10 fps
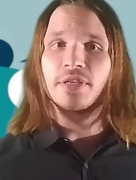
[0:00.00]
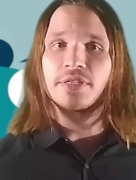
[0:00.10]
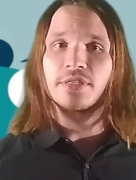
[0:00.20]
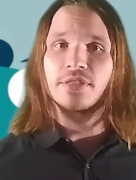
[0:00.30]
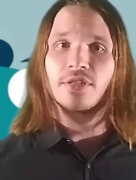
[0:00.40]
in this
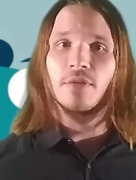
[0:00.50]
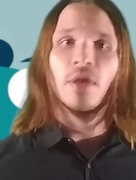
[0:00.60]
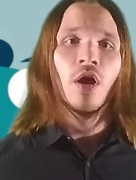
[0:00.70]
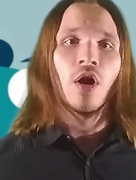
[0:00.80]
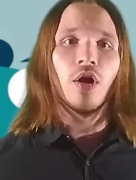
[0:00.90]
system.
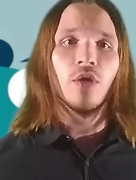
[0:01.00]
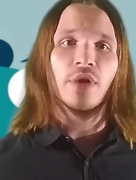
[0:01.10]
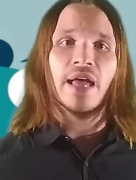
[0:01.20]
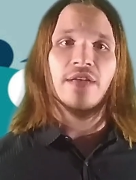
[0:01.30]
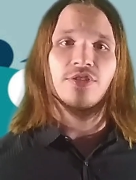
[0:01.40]
All one
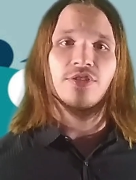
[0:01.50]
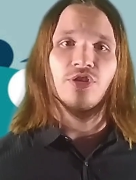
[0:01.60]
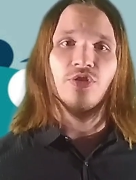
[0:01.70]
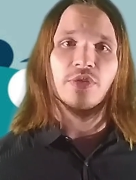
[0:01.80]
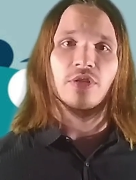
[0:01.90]
has to
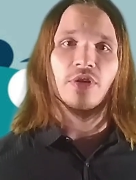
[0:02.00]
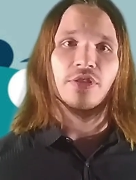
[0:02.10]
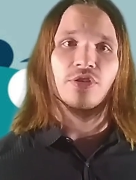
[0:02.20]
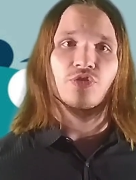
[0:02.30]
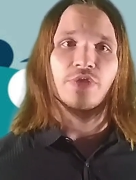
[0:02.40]
do is look at
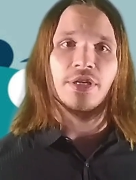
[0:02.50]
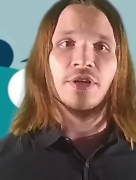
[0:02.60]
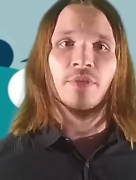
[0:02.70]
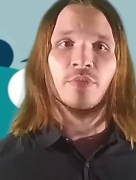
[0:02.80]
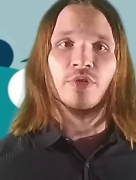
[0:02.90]
the shrinking
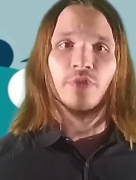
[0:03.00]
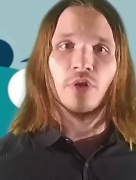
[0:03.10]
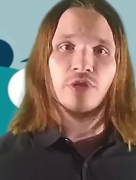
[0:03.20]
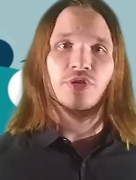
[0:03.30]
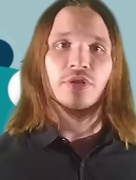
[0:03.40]
number of
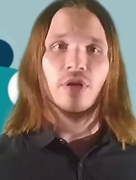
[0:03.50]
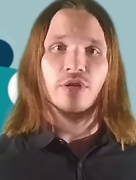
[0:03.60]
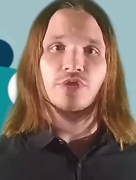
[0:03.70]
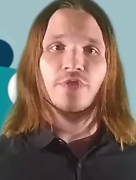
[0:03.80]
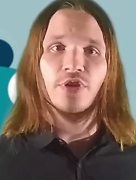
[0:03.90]
larger and
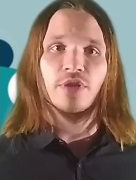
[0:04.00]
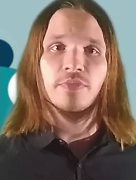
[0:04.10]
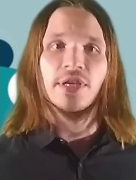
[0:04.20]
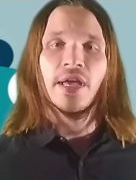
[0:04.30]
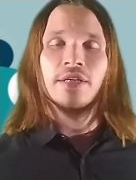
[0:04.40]
larger
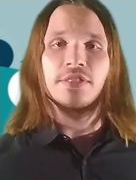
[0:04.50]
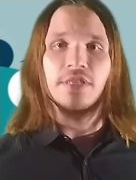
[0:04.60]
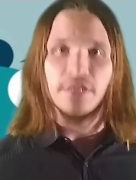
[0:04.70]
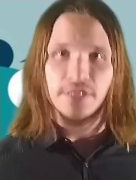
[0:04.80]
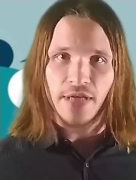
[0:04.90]
firms to see this